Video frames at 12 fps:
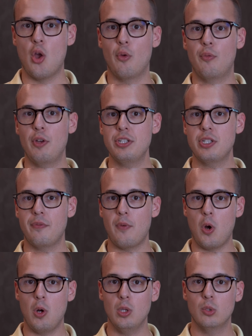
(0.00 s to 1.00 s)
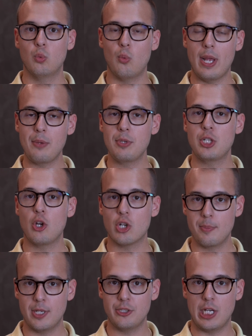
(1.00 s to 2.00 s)
First of all, when we talk
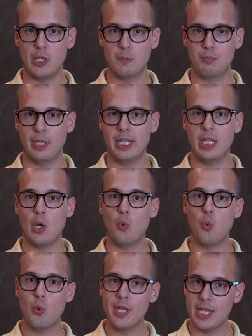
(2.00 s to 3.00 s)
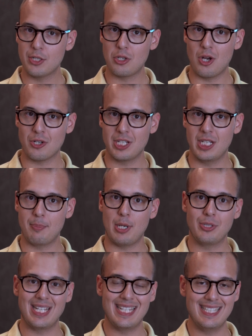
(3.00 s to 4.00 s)
about Outbrain, we are talking
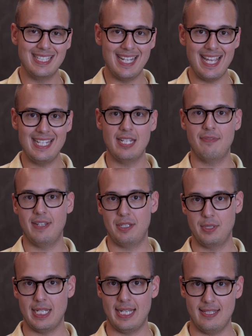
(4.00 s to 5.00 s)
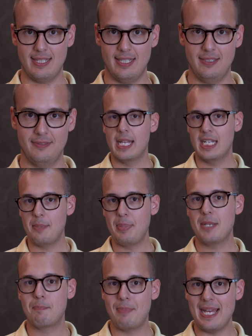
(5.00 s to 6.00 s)
about native advertising. The
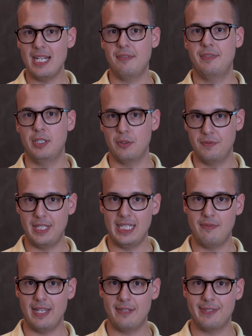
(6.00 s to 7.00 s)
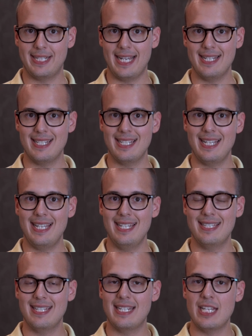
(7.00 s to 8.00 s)
big benefit of native advertising
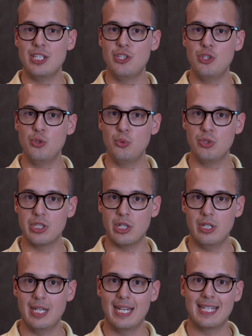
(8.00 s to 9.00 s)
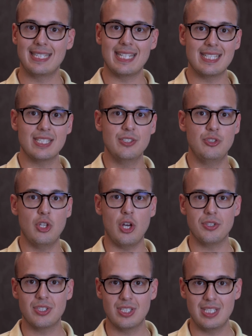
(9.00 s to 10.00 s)
is that the user does
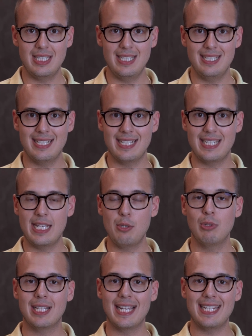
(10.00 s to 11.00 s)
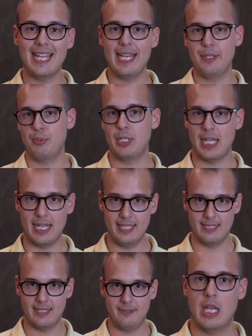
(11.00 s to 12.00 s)
not see that he will get
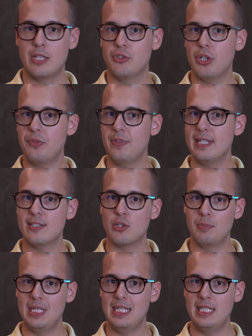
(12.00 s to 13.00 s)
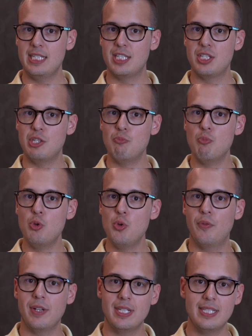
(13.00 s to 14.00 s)
advertised. So it feels completely
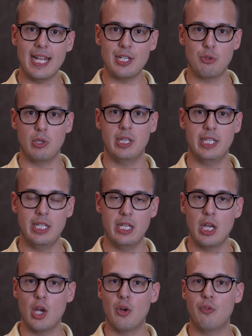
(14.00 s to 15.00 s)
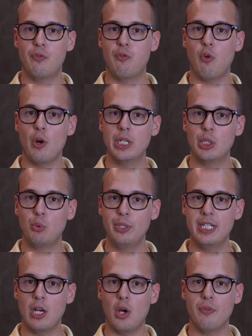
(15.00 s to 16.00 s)
smooth and naturally for a
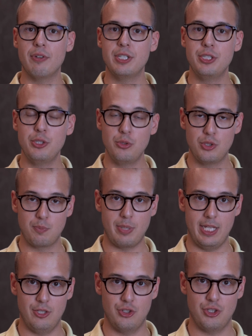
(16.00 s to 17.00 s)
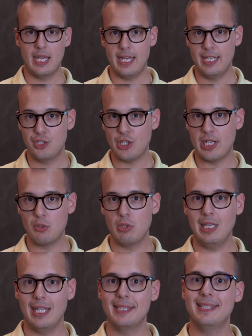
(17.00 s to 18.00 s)
reader of a news page. In
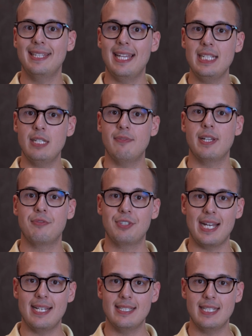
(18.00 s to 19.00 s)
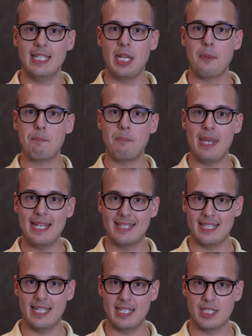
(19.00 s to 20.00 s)
general, native advertising makes
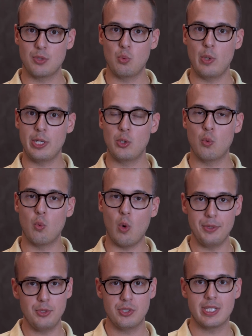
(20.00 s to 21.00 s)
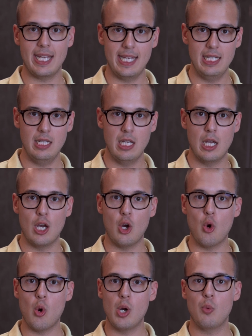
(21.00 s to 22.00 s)
sense when you want to scale
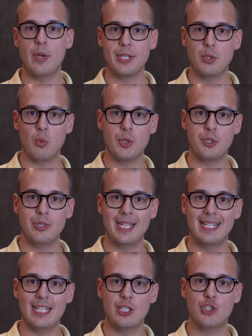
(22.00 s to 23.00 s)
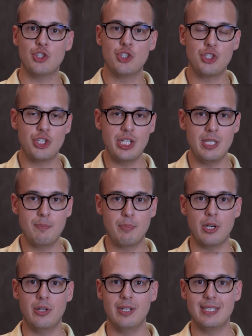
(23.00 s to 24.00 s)
or when you want to get a
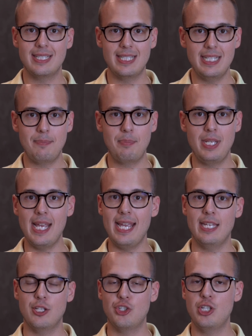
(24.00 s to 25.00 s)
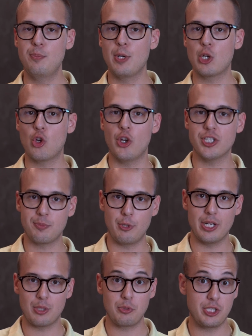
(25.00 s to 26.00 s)
cheaper CPA, a cheaper cost
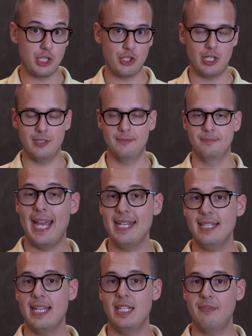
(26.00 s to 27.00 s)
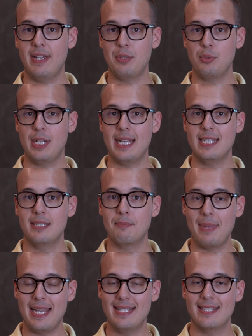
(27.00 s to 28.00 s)
per acquisition. And native advertising
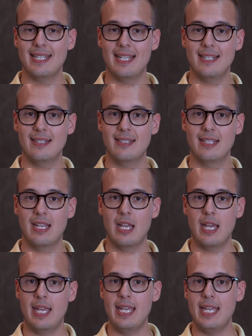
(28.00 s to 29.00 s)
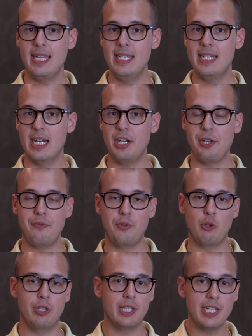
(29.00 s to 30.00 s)
makes sense either if
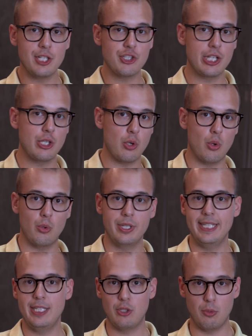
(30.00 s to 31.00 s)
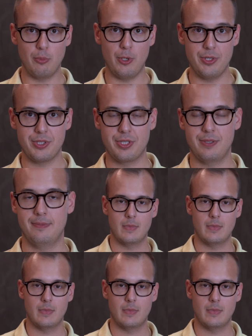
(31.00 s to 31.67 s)
you're in lead gen or in e-commerce.